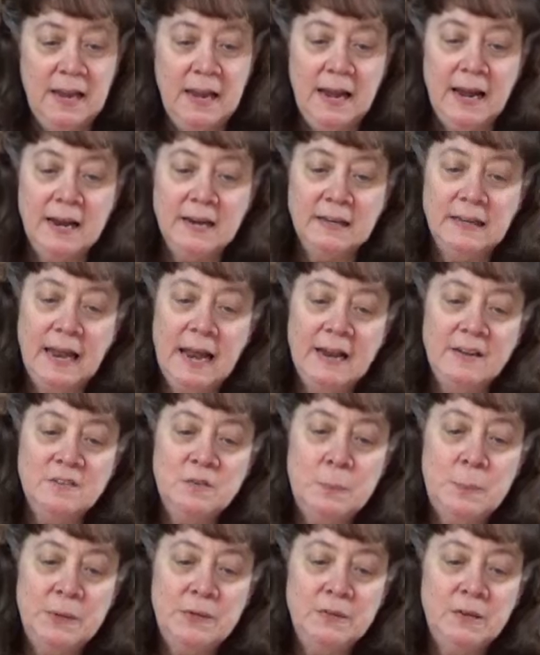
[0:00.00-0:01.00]
And
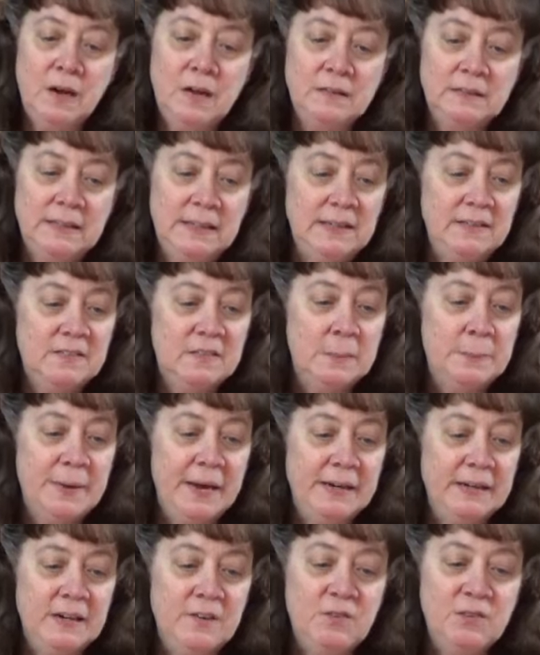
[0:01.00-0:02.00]
last but not least, the
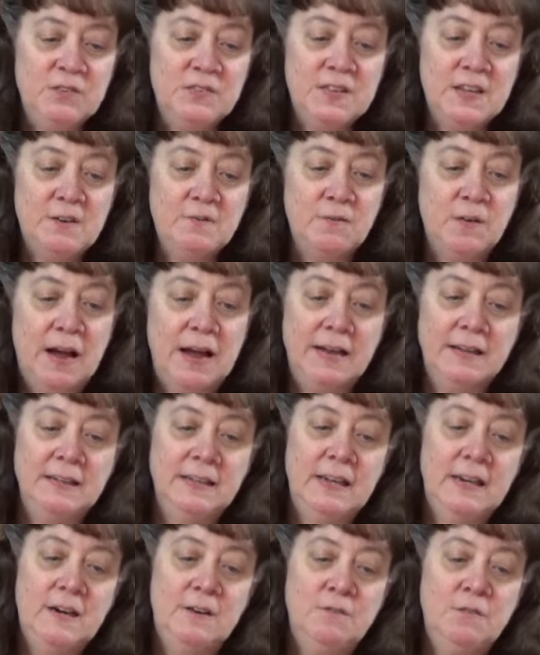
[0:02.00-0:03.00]
magnificent
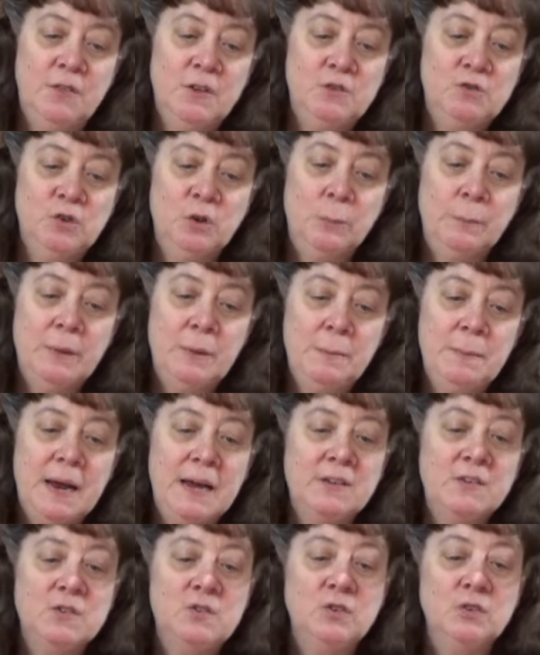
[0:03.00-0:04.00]
violin of the German
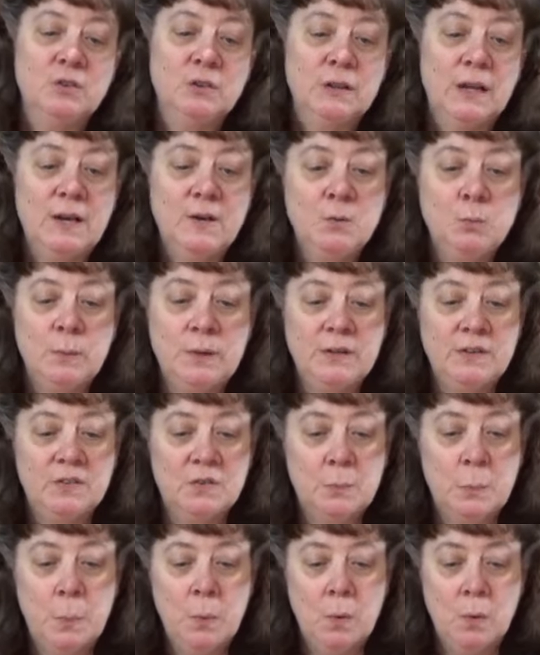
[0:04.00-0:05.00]
master Ludwig
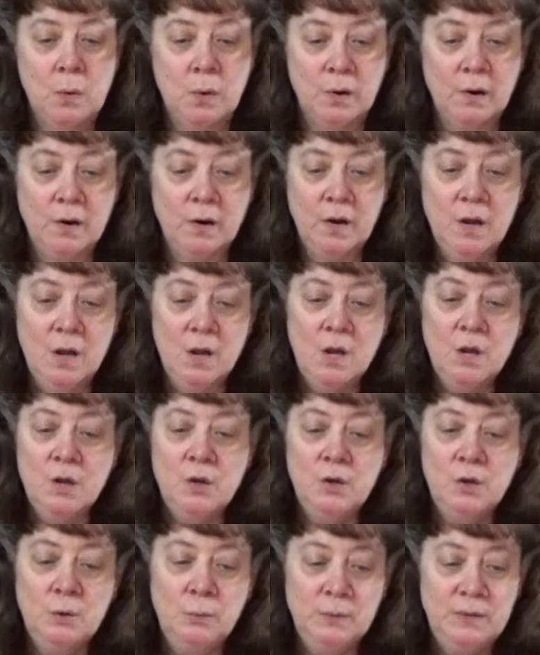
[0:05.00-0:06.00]
Spohr,
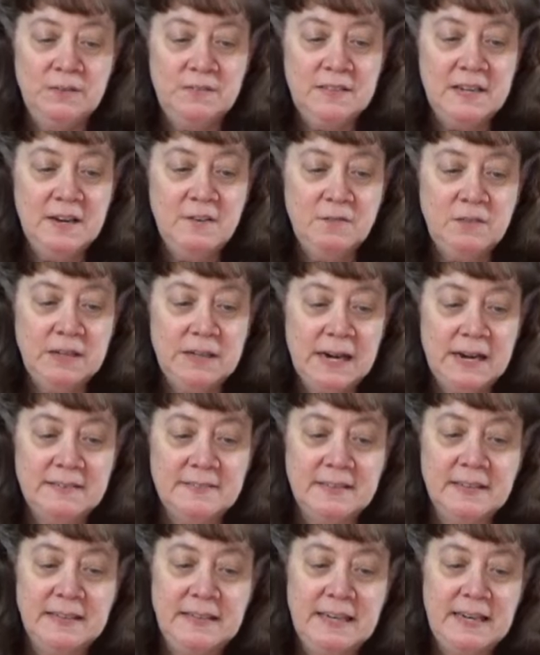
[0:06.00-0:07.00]
who received it
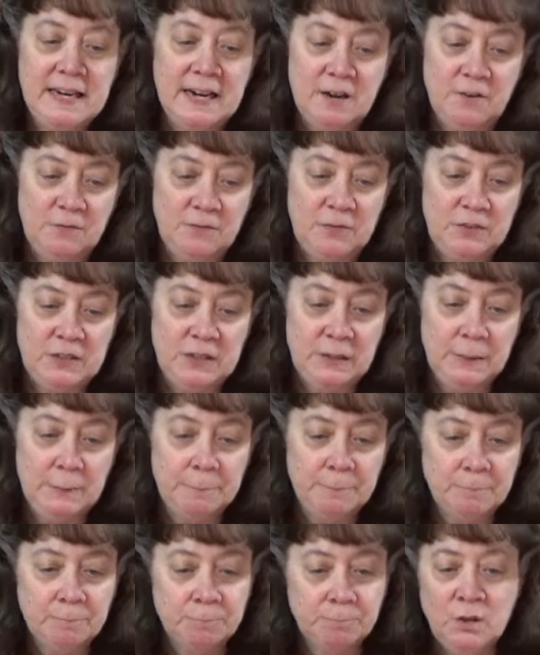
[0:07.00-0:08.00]
as a gift.
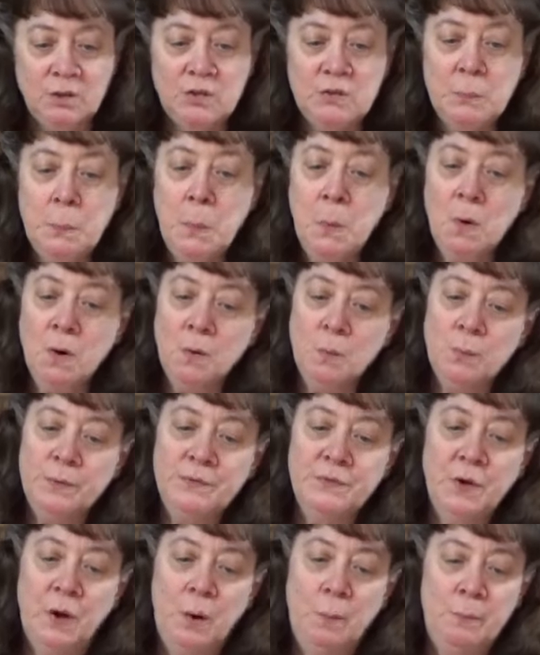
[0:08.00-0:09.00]
Spohr
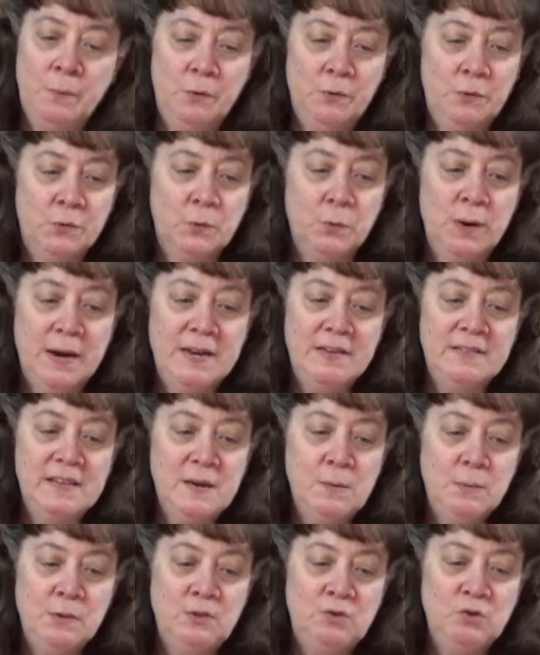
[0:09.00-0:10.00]
was almost
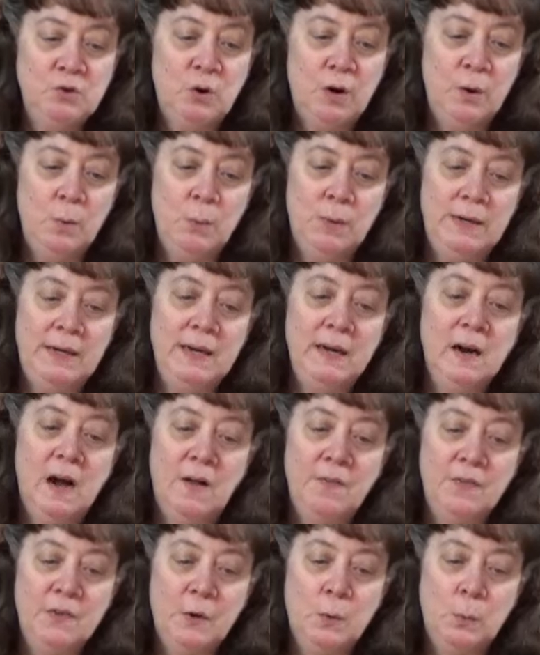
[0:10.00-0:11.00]
crazy with joy when he
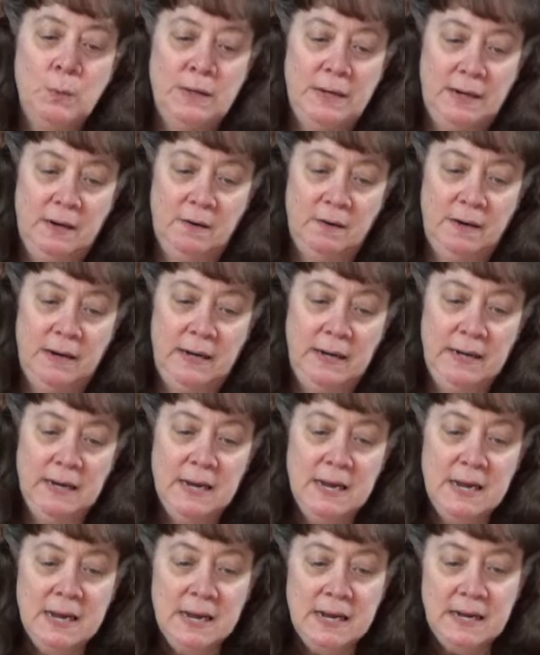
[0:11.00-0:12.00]
got the Guarneri.
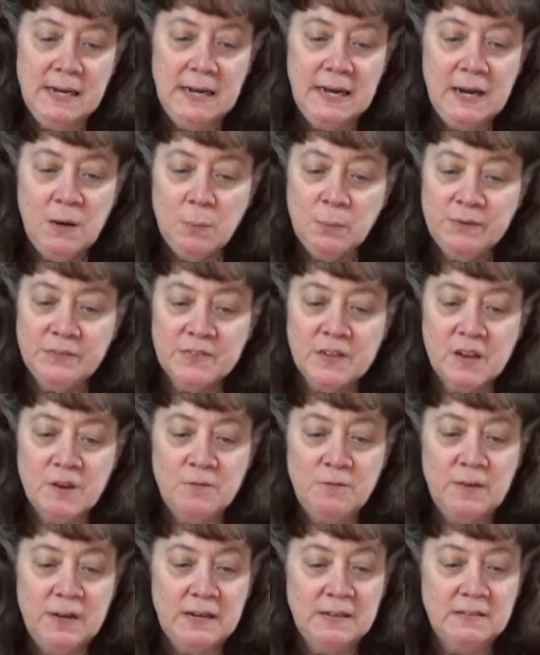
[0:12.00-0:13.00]
He was
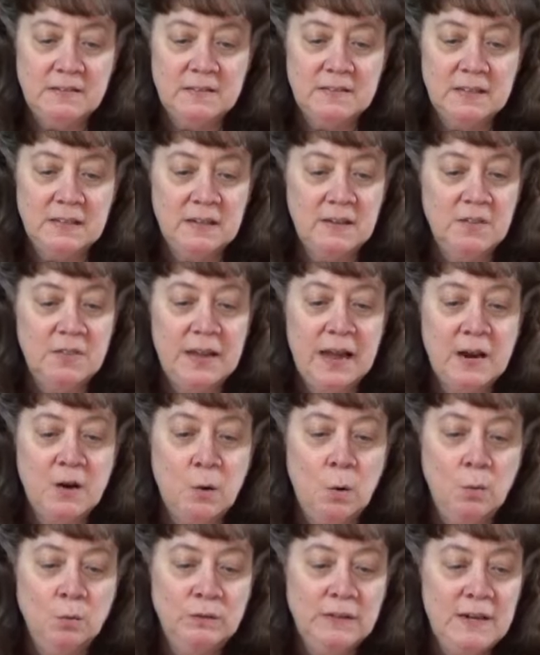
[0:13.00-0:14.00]
convinced that
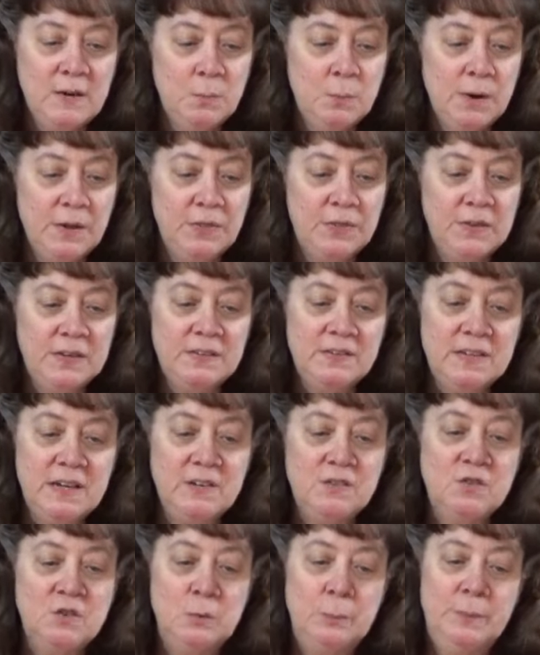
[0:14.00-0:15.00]
only with this
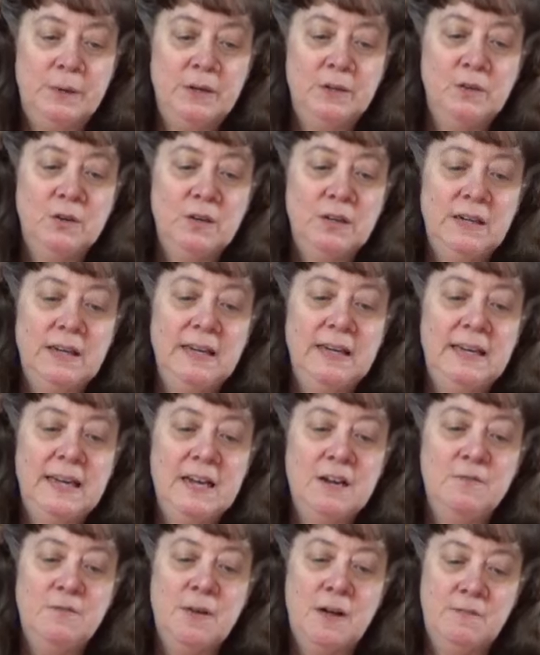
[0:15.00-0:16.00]
instrument could he
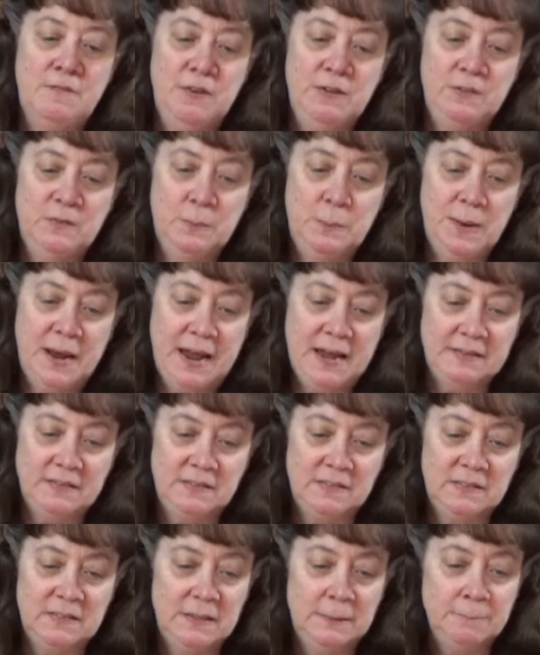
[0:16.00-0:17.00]
give of his
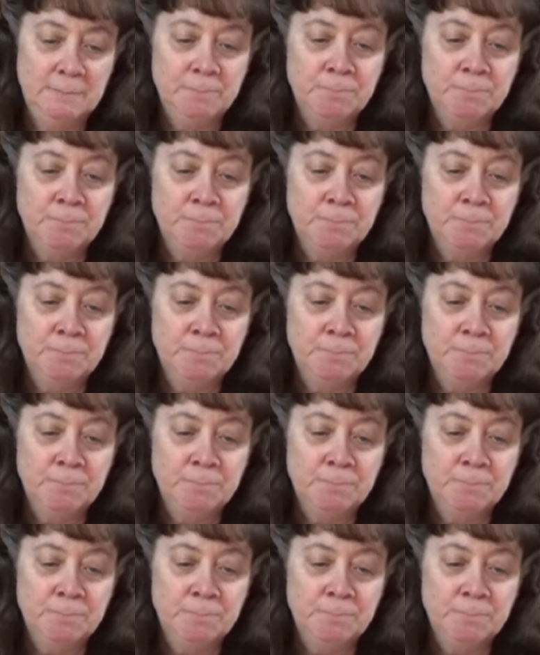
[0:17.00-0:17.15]
best.